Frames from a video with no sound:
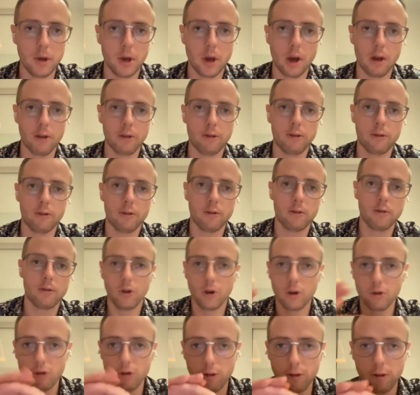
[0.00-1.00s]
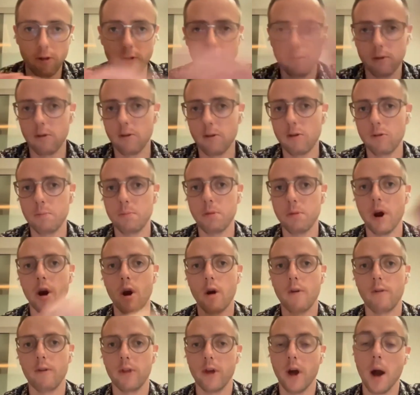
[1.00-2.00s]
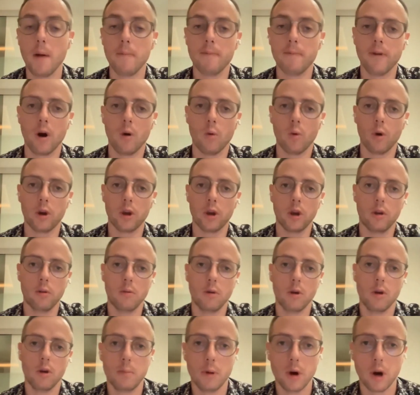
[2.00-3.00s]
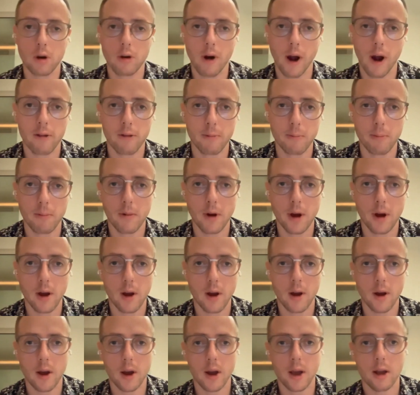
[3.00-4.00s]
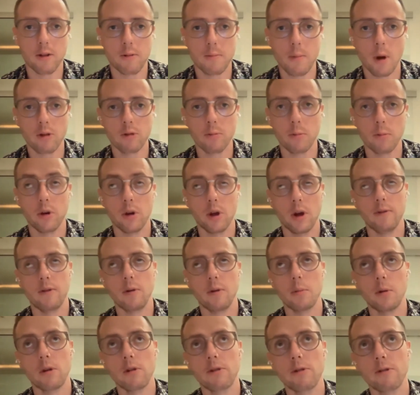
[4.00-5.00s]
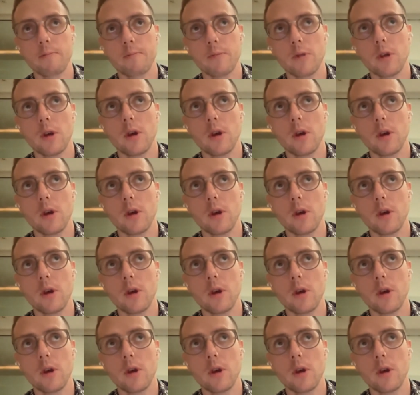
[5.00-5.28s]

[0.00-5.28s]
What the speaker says: because you can just spread over the upfront work you put across against multiple deliverables.